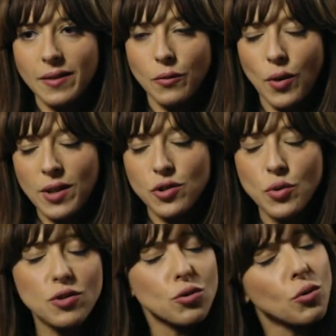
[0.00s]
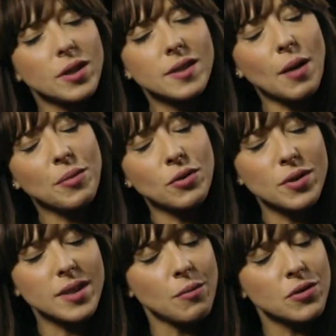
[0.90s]
once you install this app in your
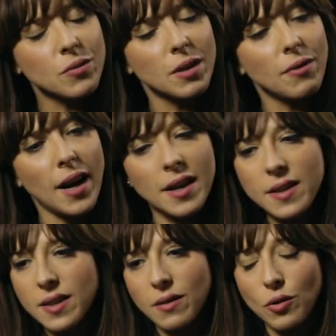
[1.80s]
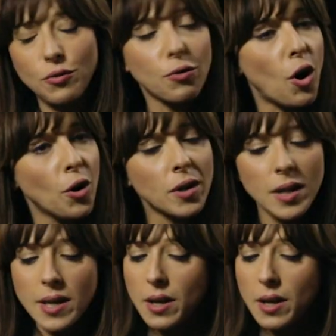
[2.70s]
Samsung device, in your phone,